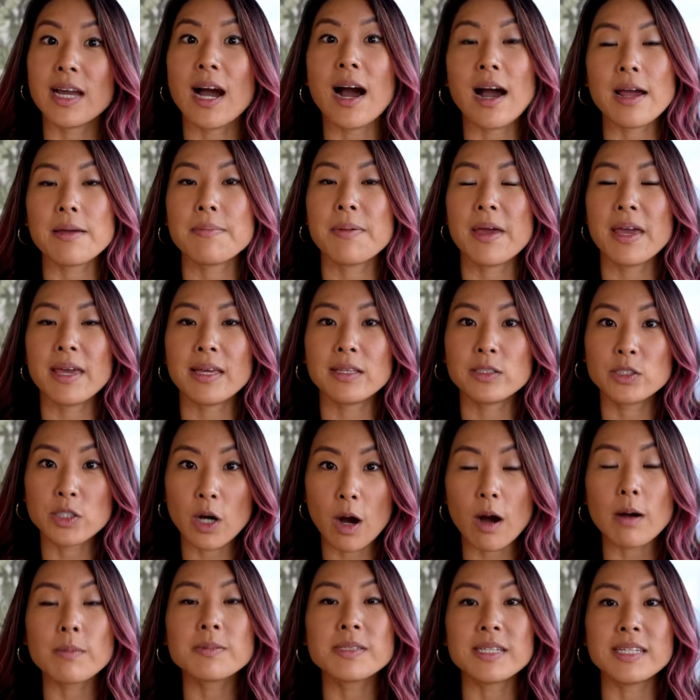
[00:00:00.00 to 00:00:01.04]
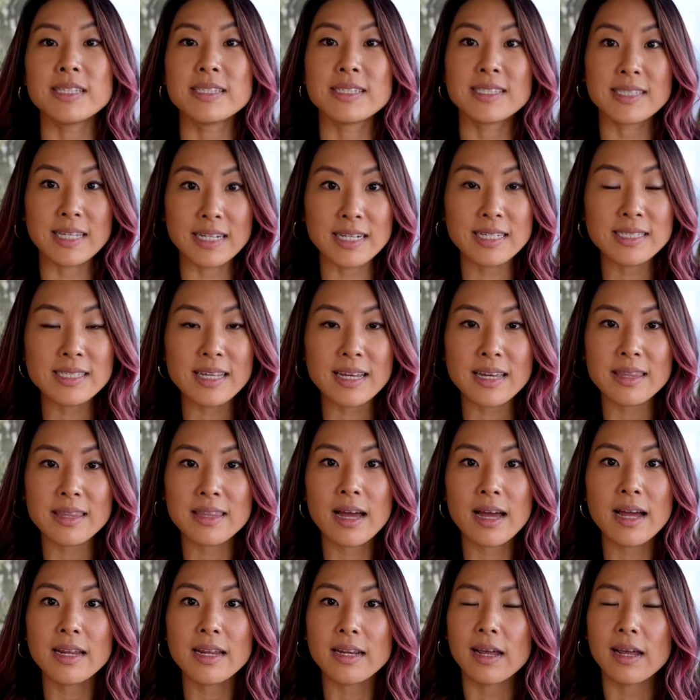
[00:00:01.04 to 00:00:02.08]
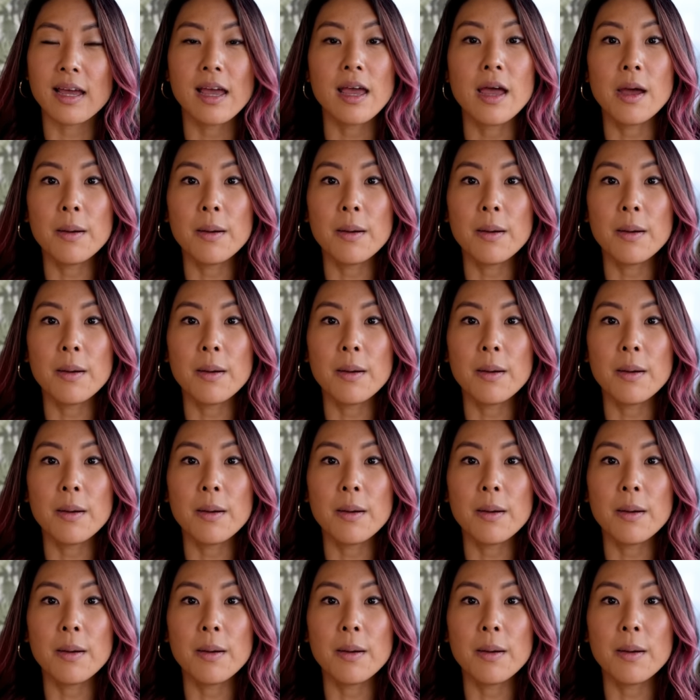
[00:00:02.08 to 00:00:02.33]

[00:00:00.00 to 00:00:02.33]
high paying jobs in cities like that.